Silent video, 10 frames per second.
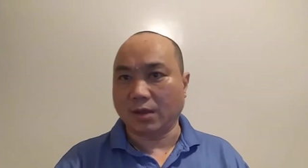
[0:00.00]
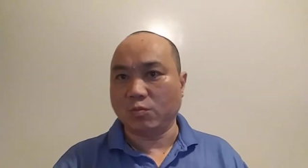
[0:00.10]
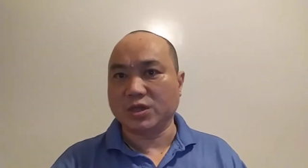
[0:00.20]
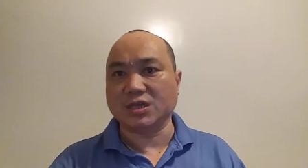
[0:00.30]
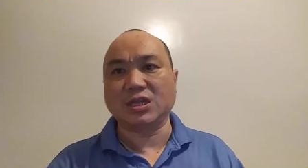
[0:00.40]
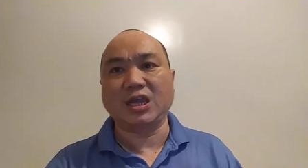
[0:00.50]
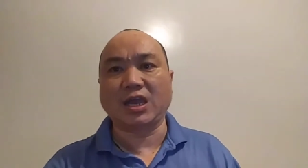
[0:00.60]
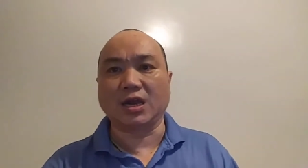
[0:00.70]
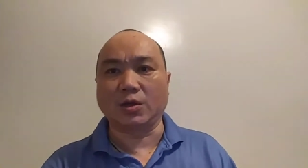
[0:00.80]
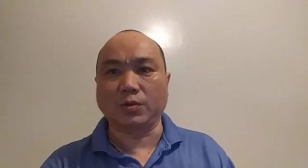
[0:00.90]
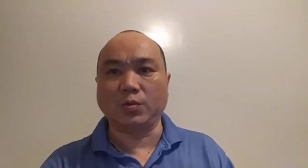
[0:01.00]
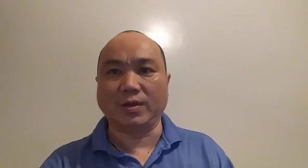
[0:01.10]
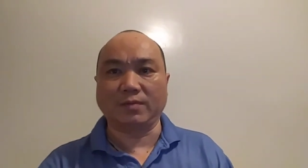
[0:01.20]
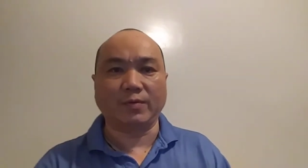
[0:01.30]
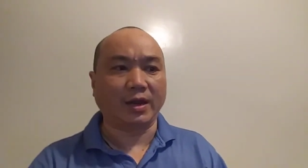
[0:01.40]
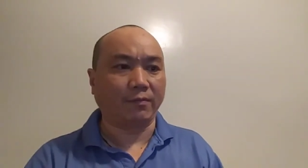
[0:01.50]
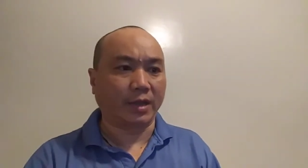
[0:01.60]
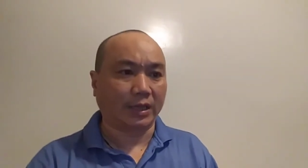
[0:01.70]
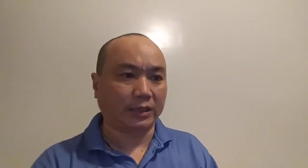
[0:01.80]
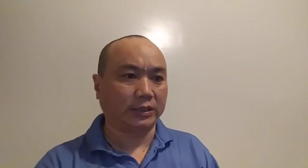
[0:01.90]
which is he cannot do it very well.